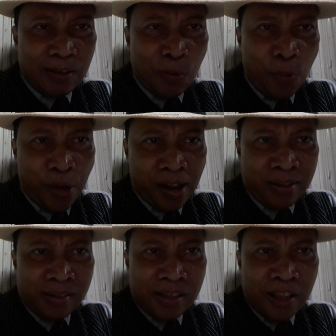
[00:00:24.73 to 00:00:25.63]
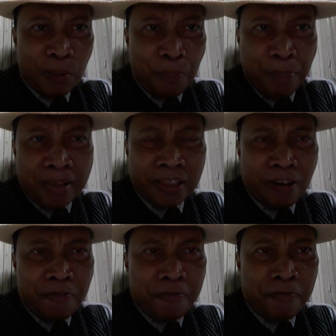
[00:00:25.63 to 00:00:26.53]
Well, the pattern
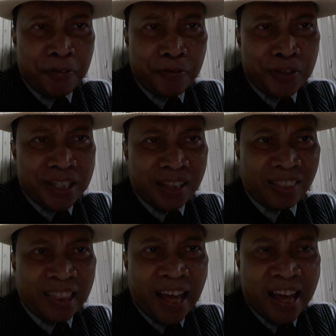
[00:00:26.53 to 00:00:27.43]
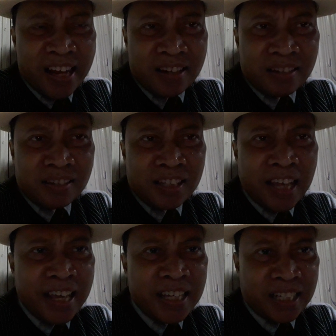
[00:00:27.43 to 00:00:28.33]
of future tense
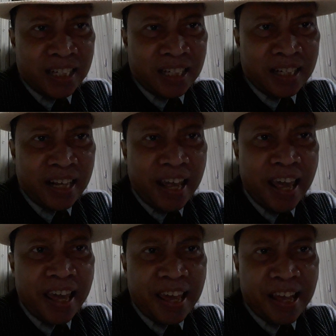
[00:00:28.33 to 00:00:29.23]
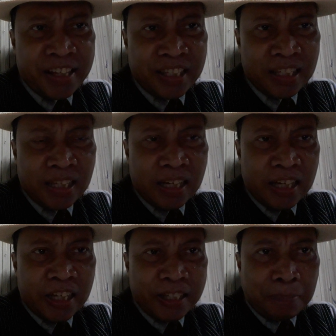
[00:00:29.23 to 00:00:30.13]
here is
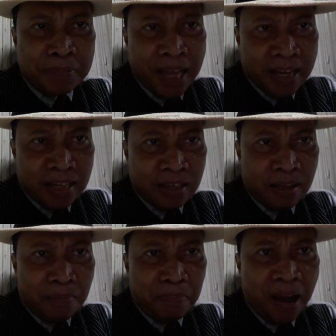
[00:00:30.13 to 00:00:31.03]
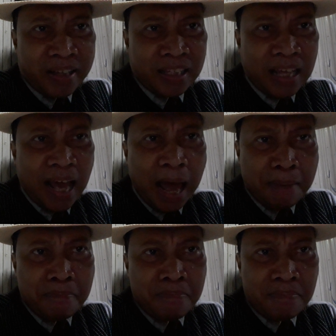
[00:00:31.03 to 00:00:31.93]
subject plus
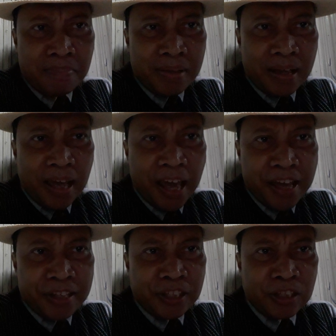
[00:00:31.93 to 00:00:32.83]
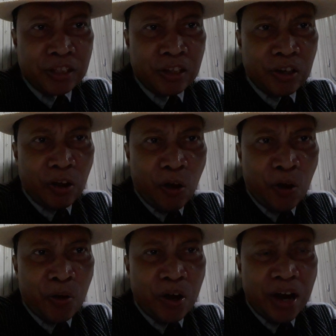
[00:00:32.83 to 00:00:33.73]
am, is,
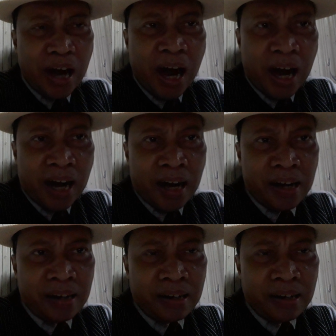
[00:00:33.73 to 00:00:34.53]
or are,